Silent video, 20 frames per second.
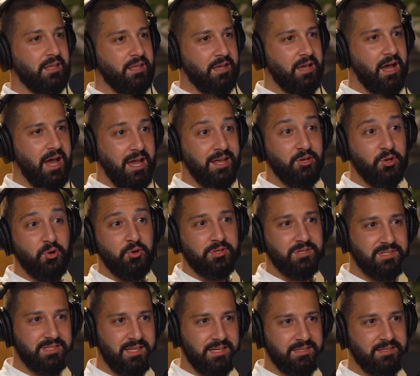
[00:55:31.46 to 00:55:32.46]
like I
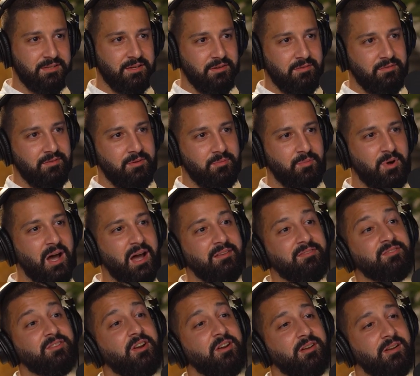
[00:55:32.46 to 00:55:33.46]
notice that stuff, but
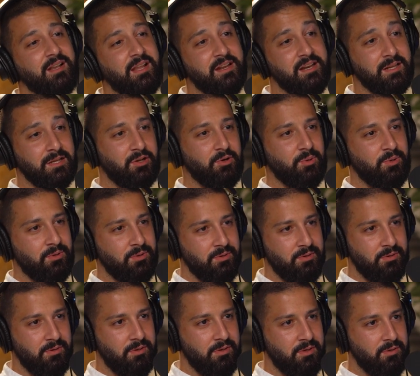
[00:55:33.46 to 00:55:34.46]
I've started letting go
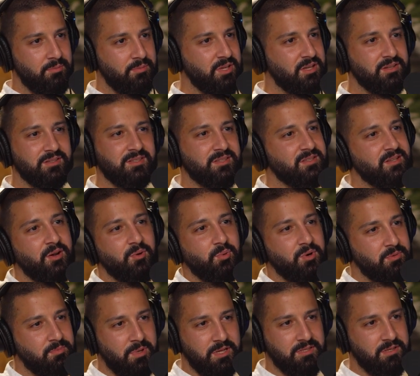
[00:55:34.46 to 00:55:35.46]
because it's
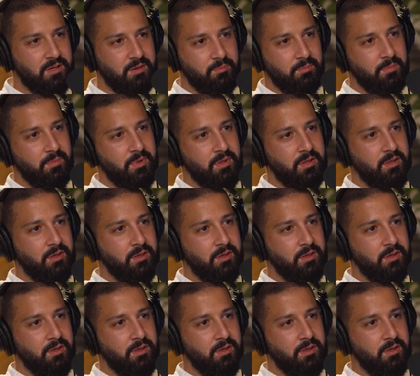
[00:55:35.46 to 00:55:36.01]
not worth my time.